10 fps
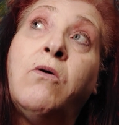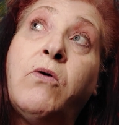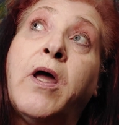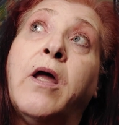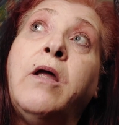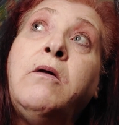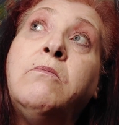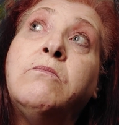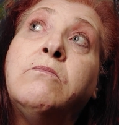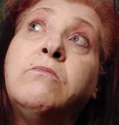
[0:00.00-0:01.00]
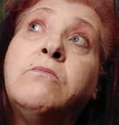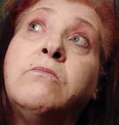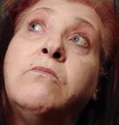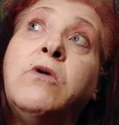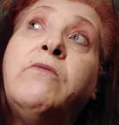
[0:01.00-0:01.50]
Okay.
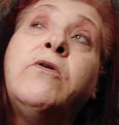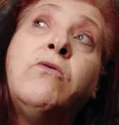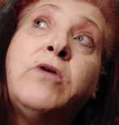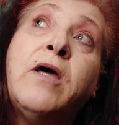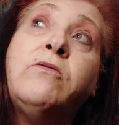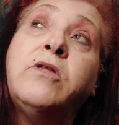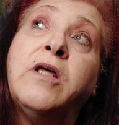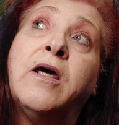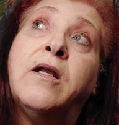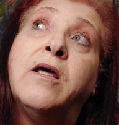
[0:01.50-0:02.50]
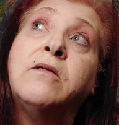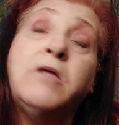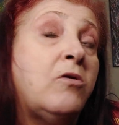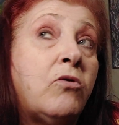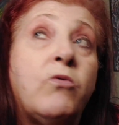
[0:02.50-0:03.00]
We even go down to the annex.
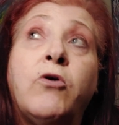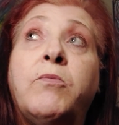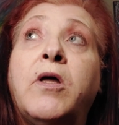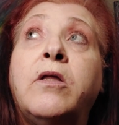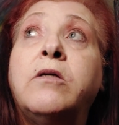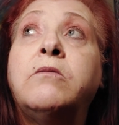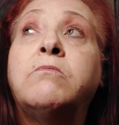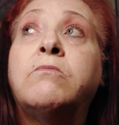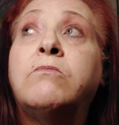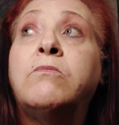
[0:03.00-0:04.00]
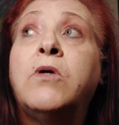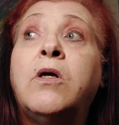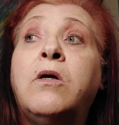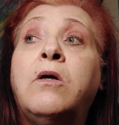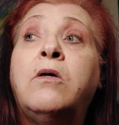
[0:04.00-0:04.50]
They don't know where our mail is.
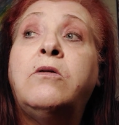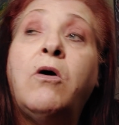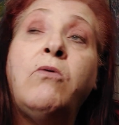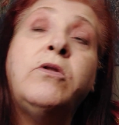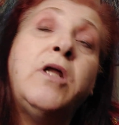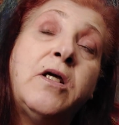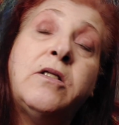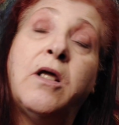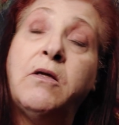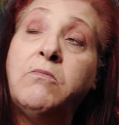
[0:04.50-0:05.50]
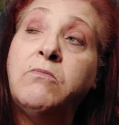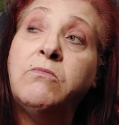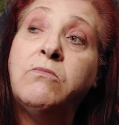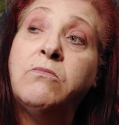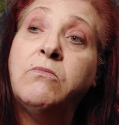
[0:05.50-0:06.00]
So the next day,
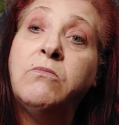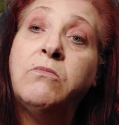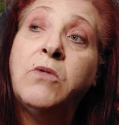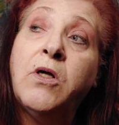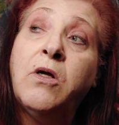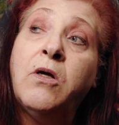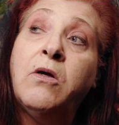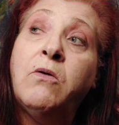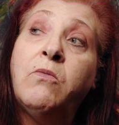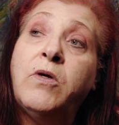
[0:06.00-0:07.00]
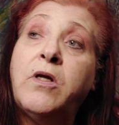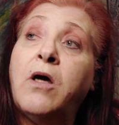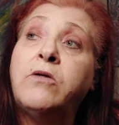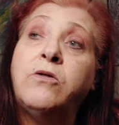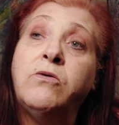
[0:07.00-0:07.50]
we talked